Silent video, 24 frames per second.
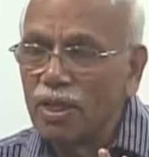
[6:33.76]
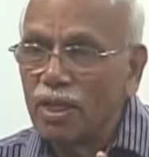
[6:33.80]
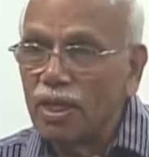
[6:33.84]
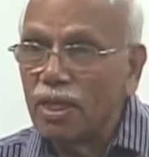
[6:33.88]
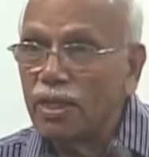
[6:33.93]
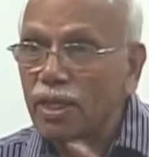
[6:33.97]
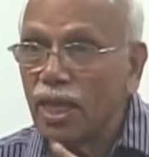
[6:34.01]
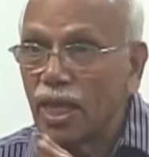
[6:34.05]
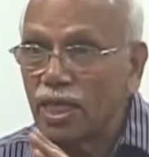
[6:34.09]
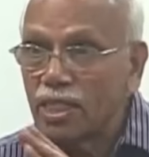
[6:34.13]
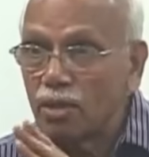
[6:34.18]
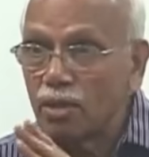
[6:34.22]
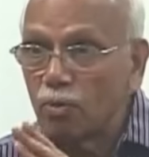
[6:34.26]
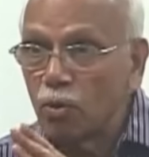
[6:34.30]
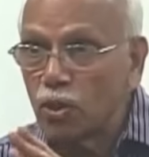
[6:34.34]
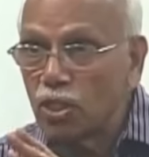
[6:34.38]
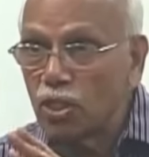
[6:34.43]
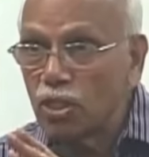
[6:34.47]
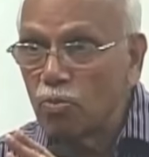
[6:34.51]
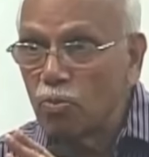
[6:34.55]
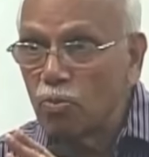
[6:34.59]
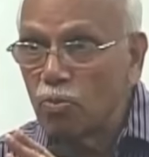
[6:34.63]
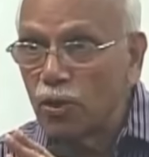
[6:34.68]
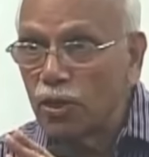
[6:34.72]
That's the
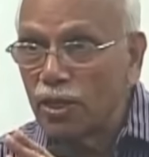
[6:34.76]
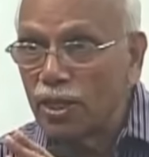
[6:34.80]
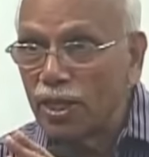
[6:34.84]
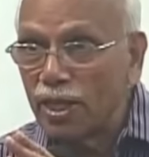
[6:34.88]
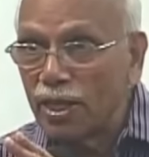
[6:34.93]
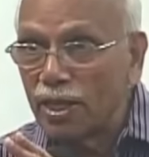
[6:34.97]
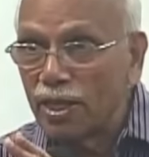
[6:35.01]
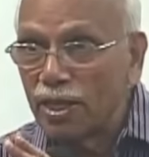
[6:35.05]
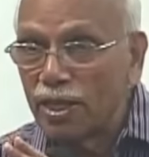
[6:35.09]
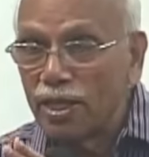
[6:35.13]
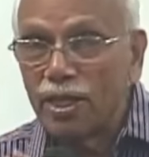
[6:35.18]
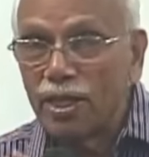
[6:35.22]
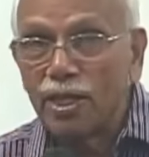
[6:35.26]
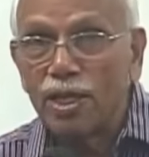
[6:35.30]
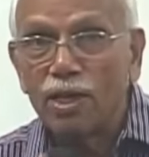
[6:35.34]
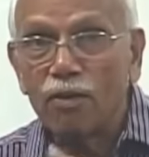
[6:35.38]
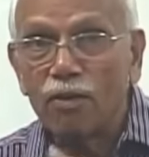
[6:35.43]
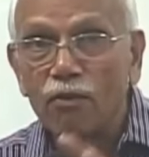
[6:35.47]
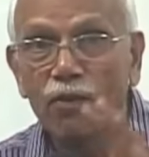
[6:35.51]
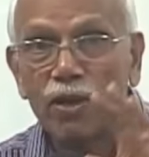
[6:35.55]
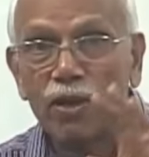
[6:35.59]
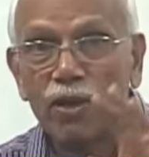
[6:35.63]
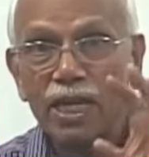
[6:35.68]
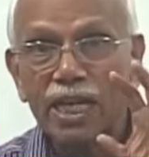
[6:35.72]
most important thing.
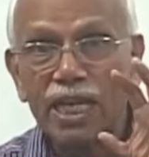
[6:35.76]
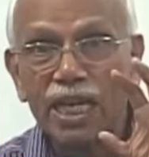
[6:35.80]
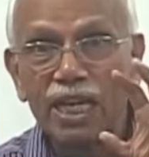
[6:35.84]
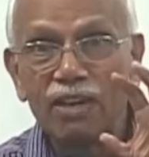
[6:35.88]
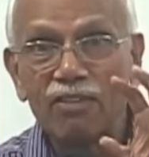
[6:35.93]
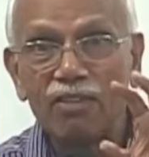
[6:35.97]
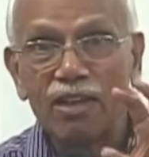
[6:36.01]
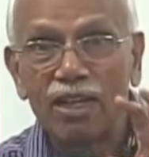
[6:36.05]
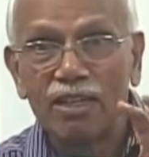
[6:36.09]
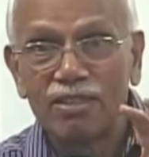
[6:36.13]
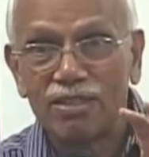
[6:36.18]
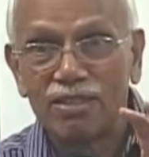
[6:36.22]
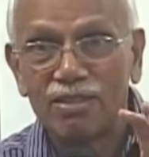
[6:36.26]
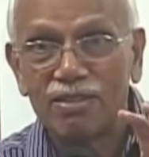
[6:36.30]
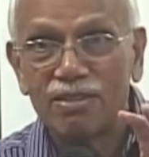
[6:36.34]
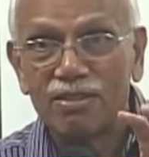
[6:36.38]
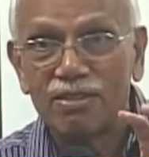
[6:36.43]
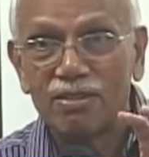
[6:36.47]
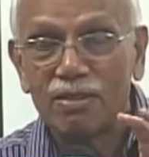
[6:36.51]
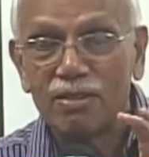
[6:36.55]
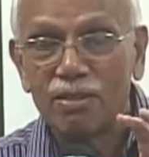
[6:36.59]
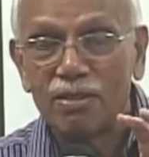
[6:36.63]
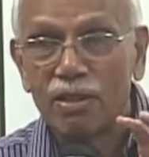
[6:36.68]
Forgiveness.